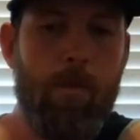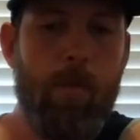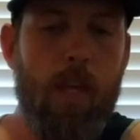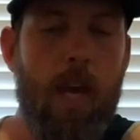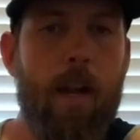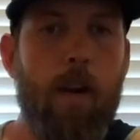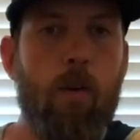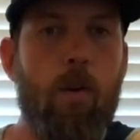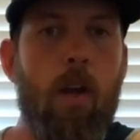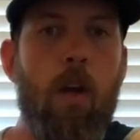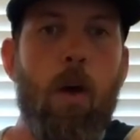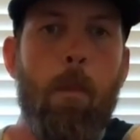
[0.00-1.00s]

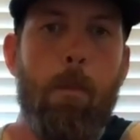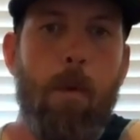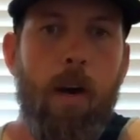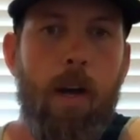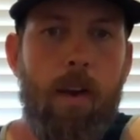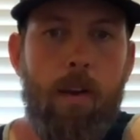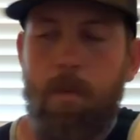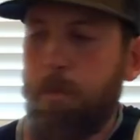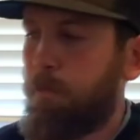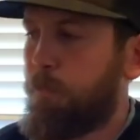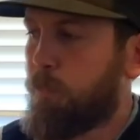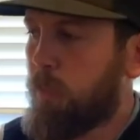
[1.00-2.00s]
category. But
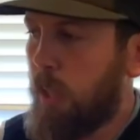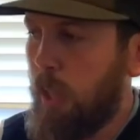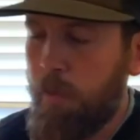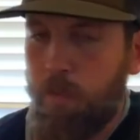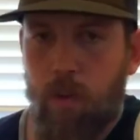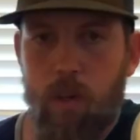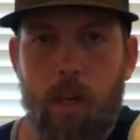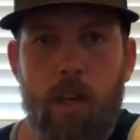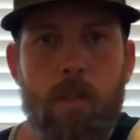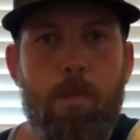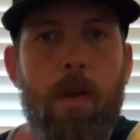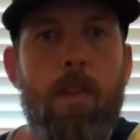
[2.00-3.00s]
if you're going to
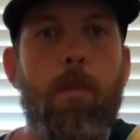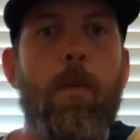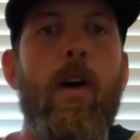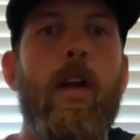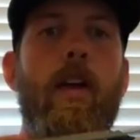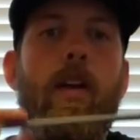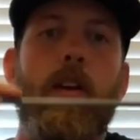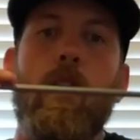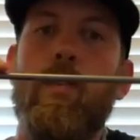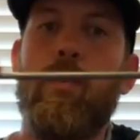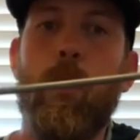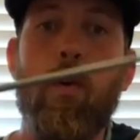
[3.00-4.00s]
spend the money, you
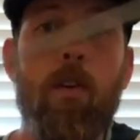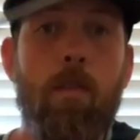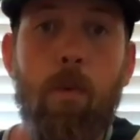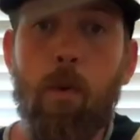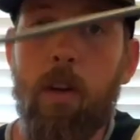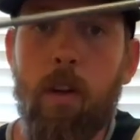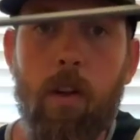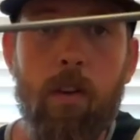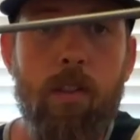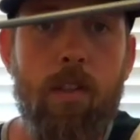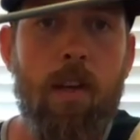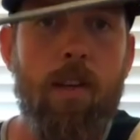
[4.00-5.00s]
know,
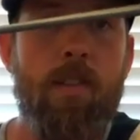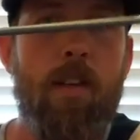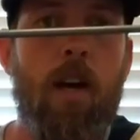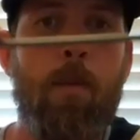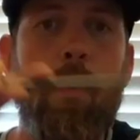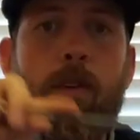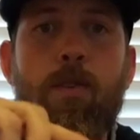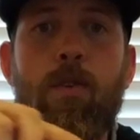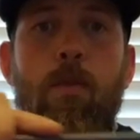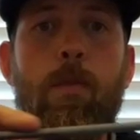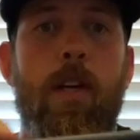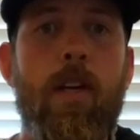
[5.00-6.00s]
$240 a dozen, I'm going to
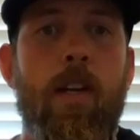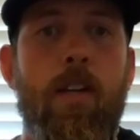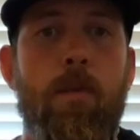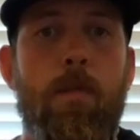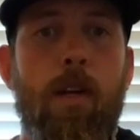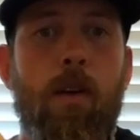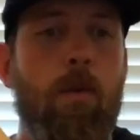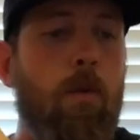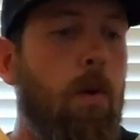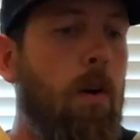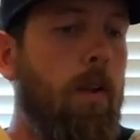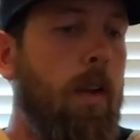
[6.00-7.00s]
assume that you're going to spend
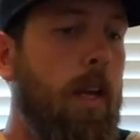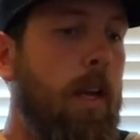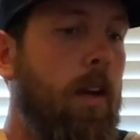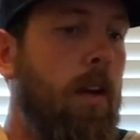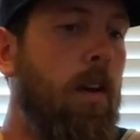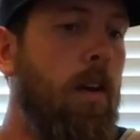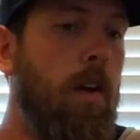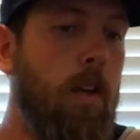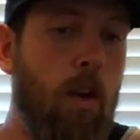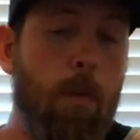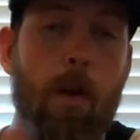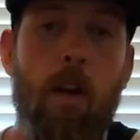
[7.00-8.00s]
quality,
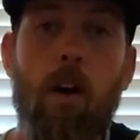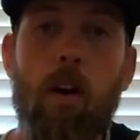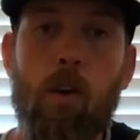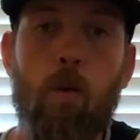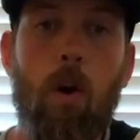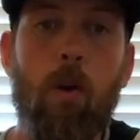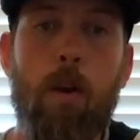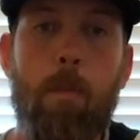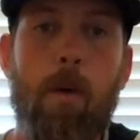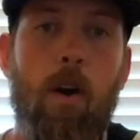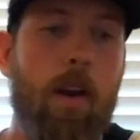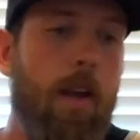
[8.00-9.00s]
you know, money on a quality
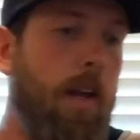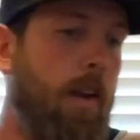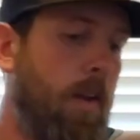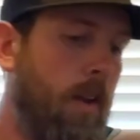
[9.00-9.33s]
broadhead.